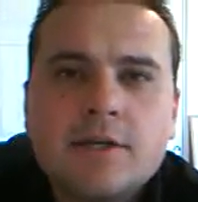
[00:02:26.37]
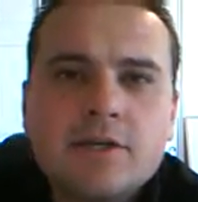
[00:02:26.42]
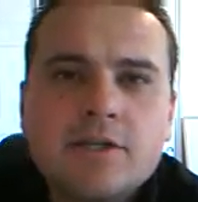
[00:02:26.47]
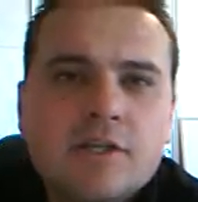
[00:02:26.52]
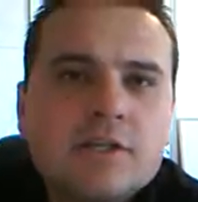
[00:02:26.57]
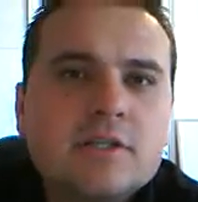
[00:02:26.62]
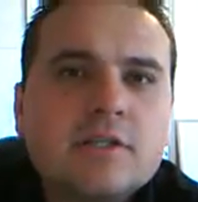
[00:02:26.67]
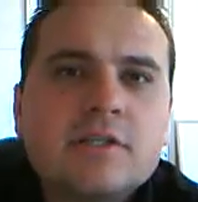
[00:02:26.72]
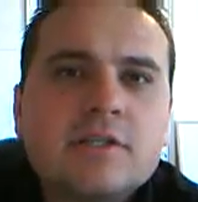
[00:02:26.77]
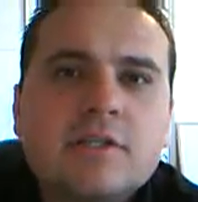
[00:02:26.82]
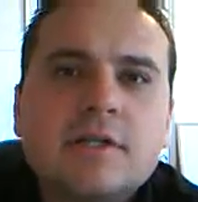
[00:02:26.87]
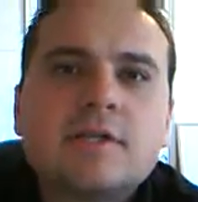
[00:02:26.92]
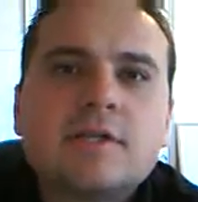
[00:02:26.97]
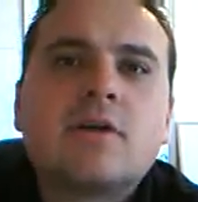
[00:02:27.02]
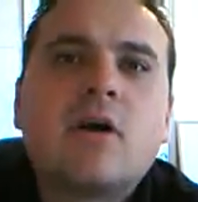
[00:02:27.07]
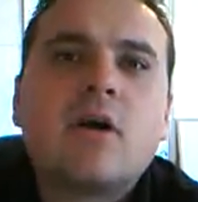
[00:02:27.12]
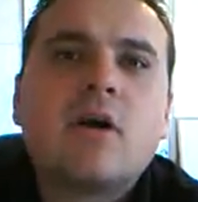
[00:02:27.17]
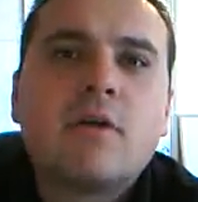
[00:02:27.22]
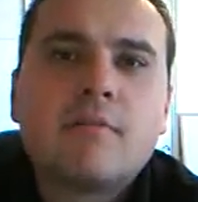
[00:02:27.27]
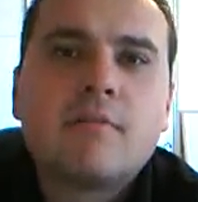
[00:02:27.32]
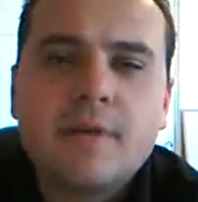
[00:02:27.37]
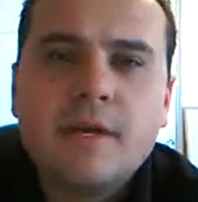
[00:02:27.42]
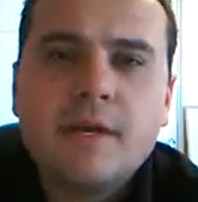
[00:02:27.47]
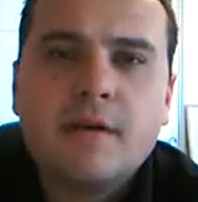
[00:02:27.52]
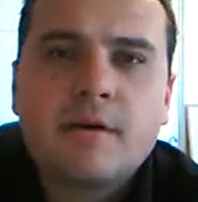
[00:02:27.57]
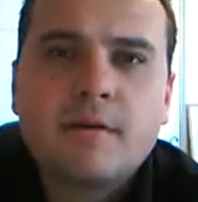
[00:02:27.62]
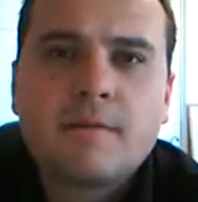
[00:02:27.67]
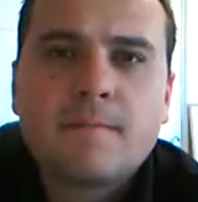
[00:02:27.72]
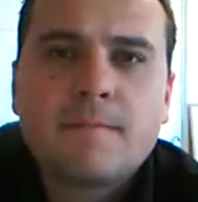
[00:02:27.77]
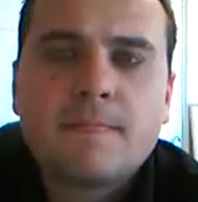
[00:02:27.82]
Jesus disarmed
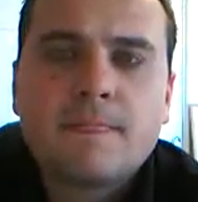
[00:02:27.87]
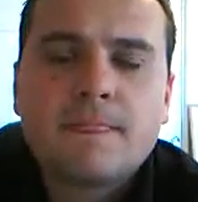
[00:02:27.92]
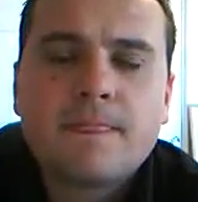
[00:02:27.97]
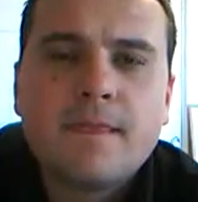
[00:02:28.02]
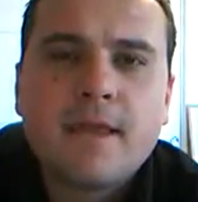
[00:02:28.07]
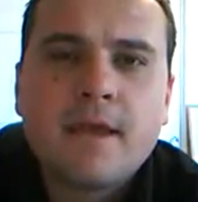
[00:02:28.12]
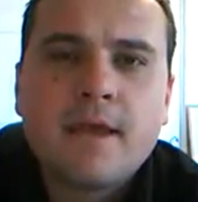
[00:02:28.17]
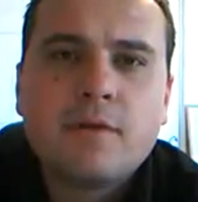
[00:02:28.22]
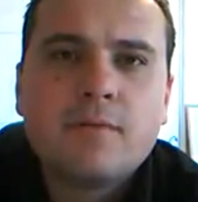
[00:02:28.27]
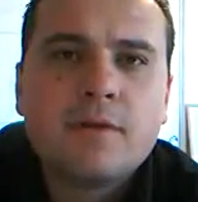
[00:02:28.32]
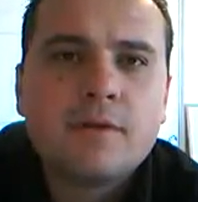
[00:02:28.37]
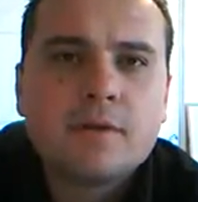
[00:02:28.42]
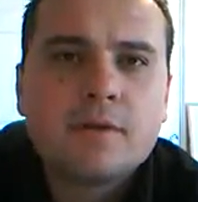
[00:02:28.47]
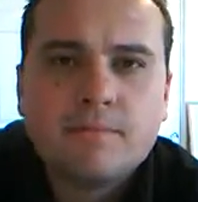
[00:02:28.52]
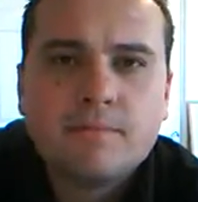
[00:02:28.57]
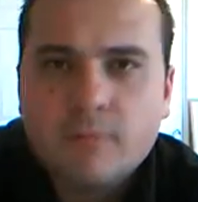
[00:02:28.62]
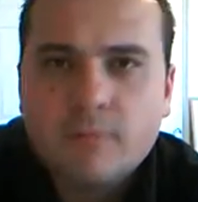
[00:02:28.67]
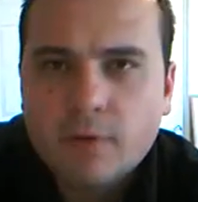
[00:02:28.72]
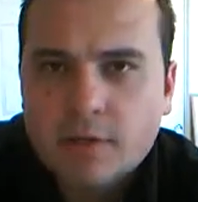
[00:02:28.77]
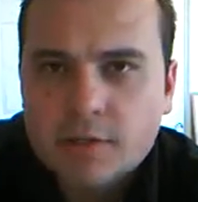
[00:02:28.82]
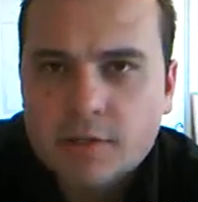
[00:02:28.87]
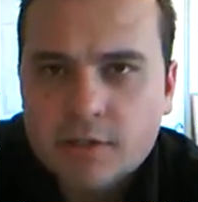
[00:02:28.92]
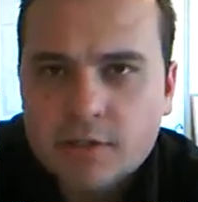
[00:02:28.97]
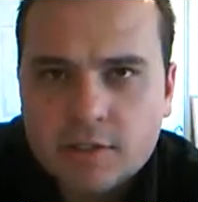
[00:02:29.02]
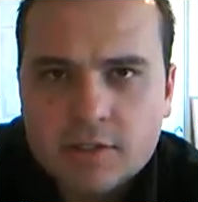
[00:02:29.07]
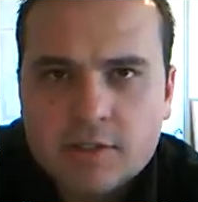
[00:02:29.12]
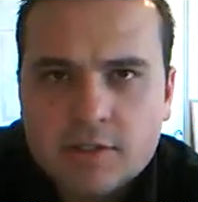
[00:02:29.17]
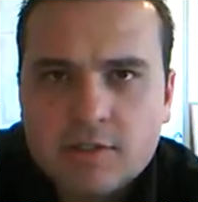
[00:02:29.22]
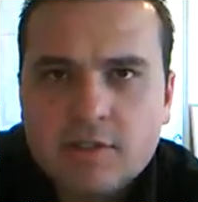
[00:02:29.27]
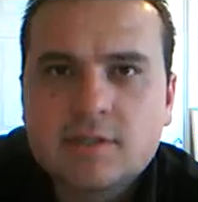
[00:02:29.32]
Peter. And when
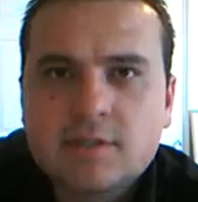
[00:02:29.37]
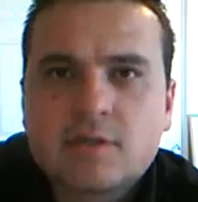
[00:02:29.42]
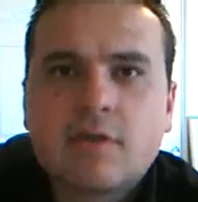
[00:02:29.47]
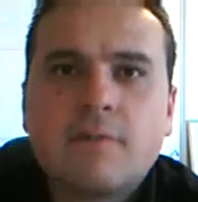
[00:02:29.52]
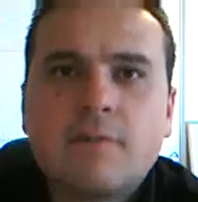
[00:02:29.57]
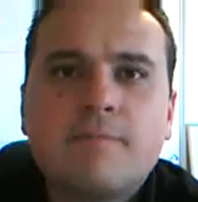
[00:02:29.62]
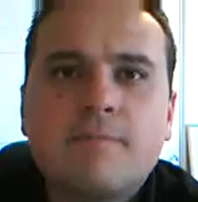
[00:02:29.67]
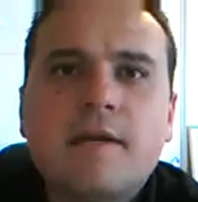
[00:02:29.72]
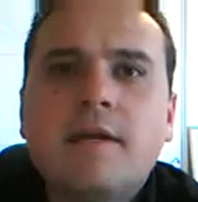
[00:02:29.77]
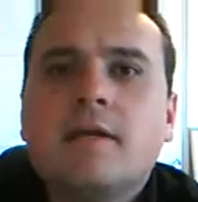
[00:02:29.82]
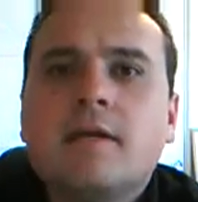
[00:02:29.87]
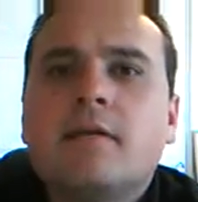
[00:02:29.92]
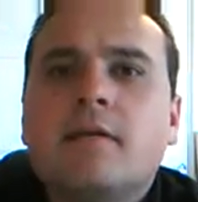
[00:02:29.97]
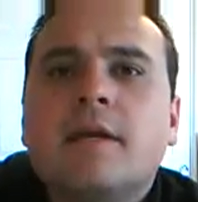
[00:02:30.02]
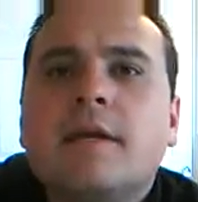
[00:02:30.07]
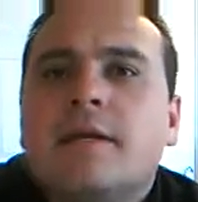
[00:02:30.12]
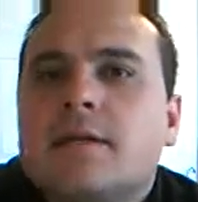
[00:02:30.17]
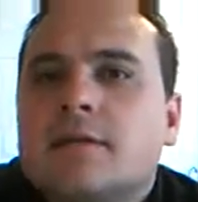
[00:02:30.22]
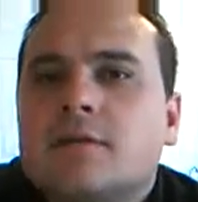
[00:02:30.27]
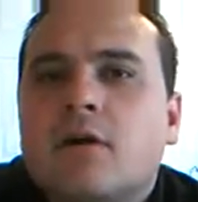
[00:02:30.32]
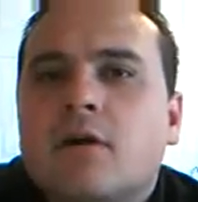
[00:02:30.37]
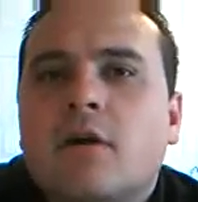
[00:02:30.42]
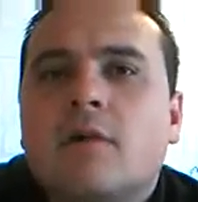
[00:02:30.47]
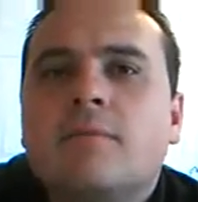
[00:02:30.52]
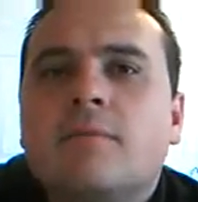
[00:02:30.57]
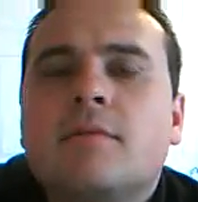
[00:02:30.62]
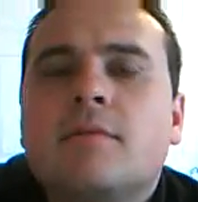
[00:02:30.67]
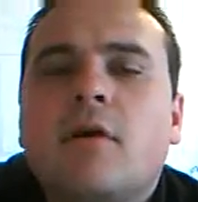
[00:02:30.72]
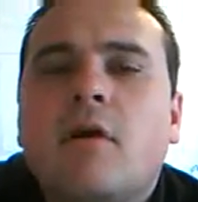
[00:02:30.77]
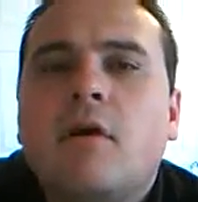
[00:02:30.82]
Jesus disarmed Peter, he
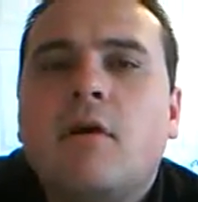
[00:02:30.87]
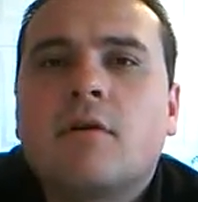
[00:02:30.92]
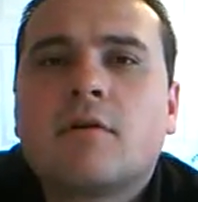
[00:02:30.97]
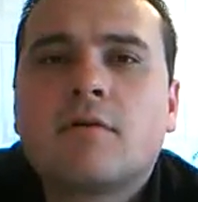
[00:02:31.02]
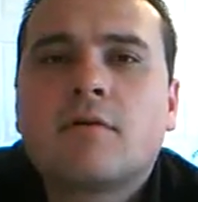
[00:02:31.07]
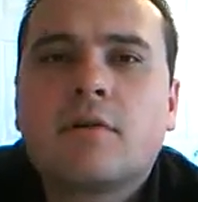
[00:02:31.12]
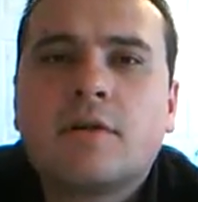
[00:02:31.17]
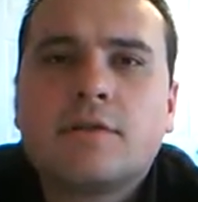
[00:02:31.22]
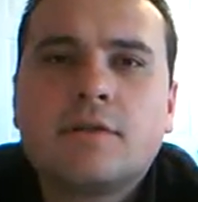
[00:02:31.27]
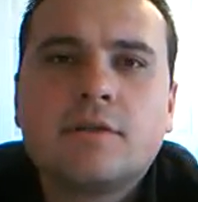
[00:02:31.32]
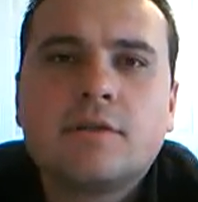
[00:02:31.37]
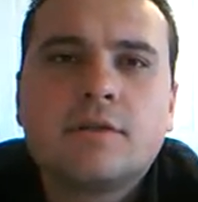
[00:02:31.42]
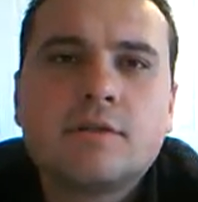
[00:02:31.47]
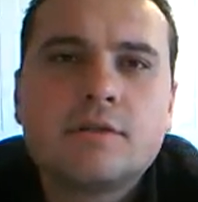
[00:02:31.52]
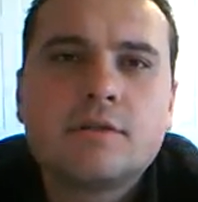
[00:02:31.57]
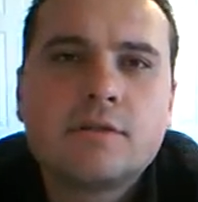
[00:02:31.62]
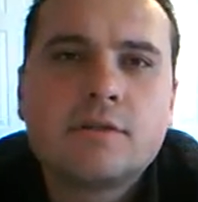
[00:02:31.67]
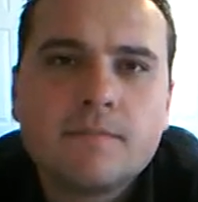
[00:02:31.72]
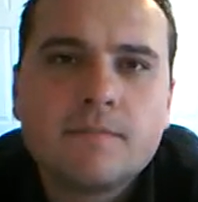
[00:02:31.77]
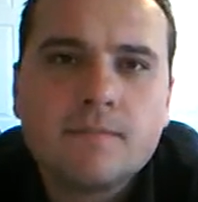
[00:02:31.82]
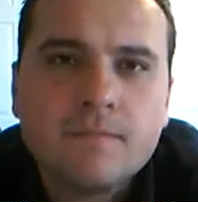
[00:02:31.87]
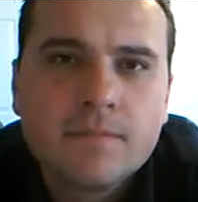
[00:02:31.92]
disarmed all Christians.